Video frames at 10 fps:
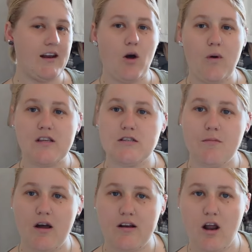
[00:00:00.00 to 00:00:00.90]
then I went to
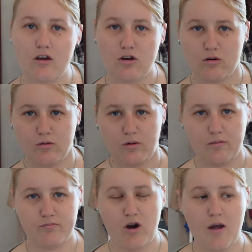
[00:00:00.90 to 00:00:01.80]
my local
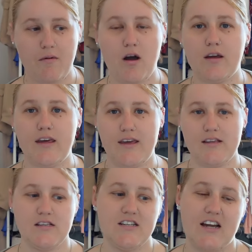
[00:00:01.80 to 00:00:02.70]
Primark
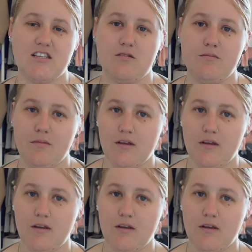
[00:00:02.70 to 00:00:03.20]
in Chatham,